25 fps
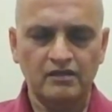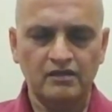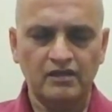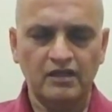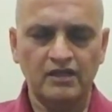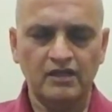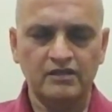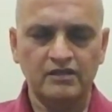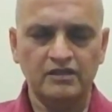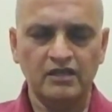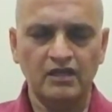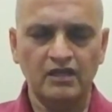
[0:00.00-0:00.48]

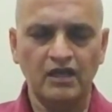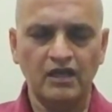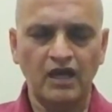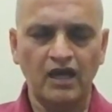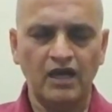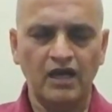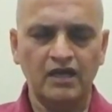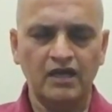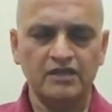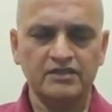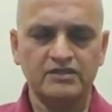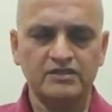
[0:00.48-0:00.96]
And the
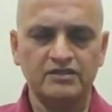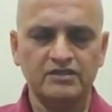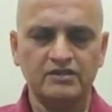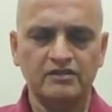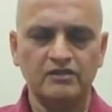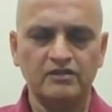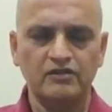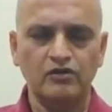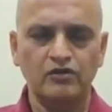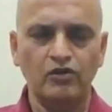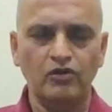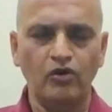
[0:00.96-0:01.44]
last
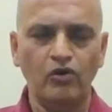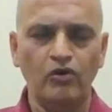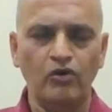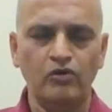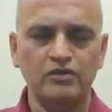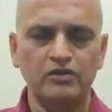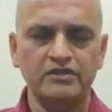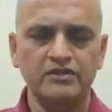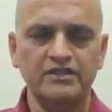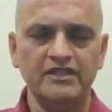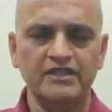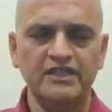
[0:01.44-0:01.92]

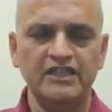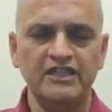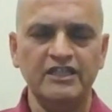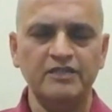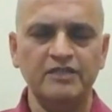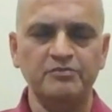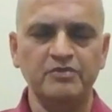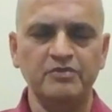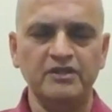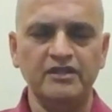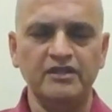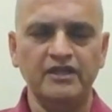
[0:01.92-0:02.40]
long,
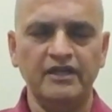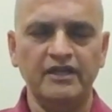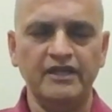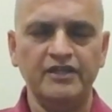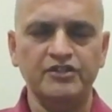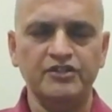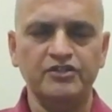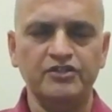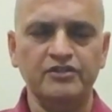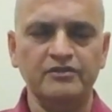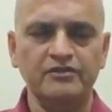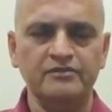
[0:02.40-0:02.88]
deep
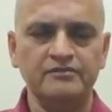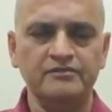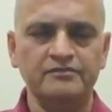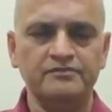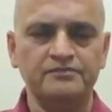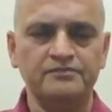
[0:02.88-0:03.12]
inhalation,